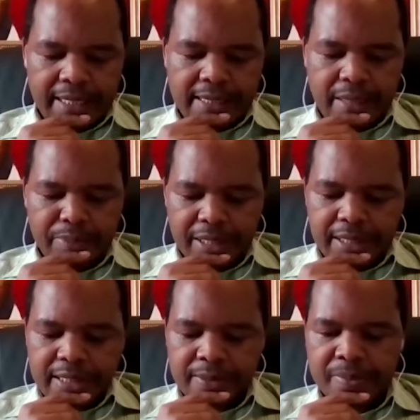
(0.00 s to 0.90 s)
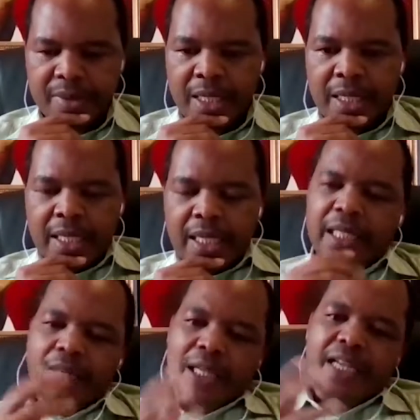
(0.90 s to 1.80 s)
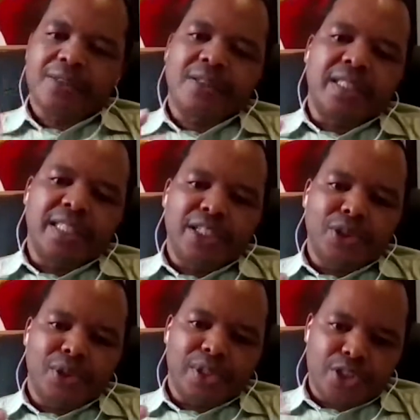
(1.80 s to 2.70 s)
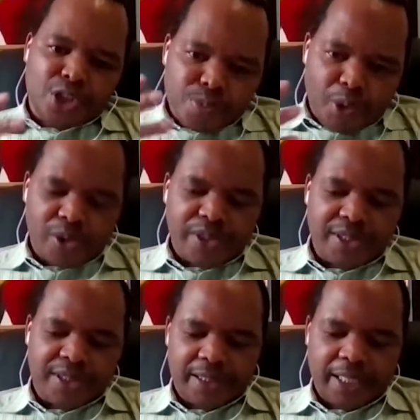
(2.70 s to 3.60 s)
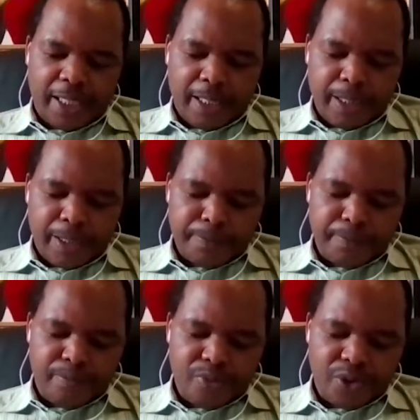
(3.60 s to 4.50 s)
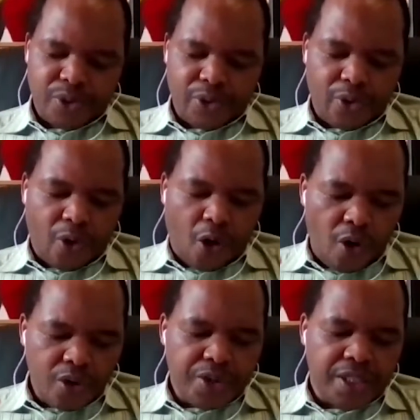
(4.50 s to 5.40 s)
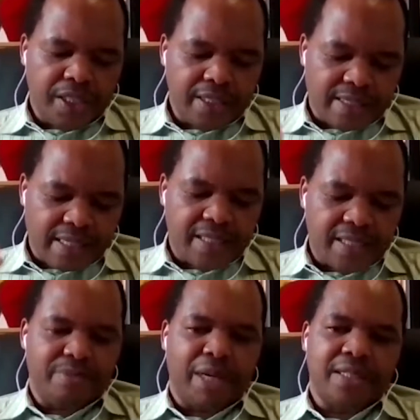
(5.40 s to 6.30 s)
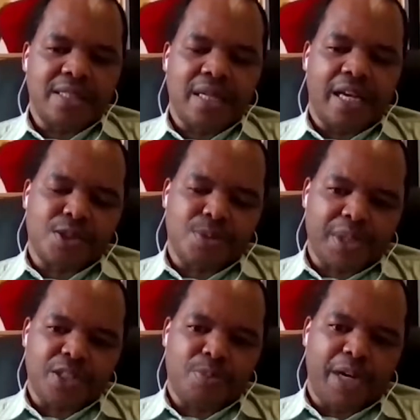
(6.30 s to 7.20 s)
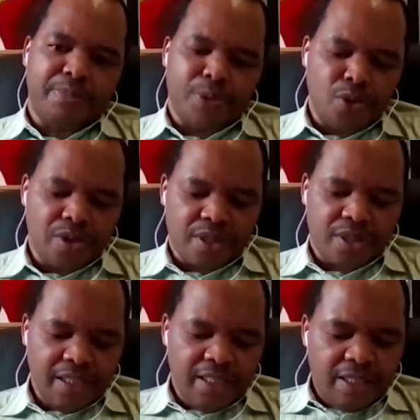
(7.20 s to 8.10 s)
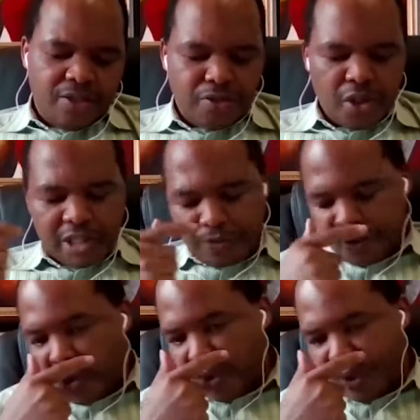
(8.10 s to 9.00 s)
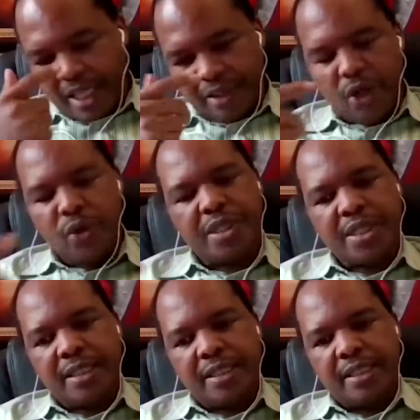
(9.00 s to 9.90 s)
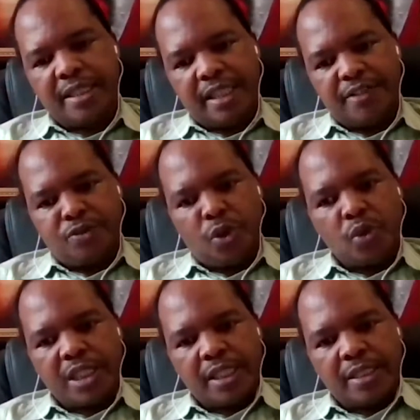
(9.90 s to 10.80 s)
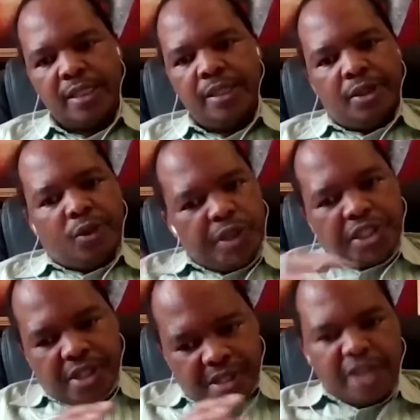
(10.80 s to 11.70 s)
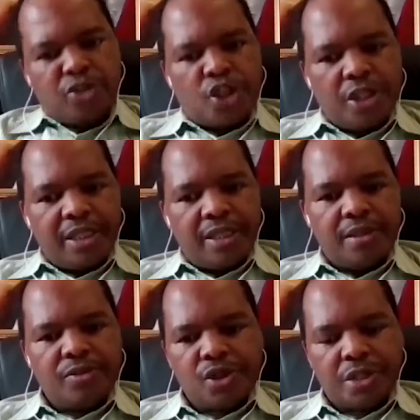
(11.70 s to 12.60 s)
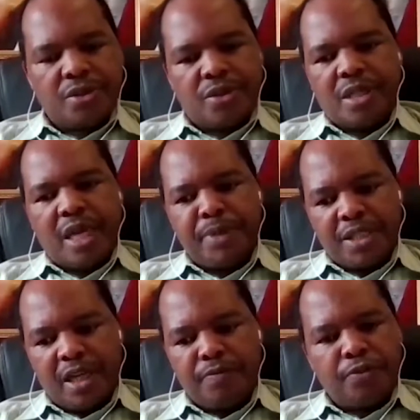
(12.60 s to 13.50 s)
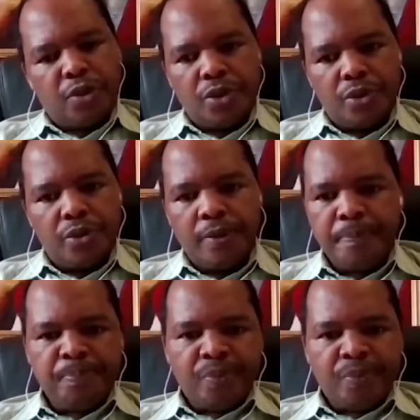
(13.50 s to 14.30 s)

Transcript: SMEs. And I'd like to hear your response, on the sentiments expressed by both Vodafone and OECD that I've quoted, which essentially, just to sum it up for you,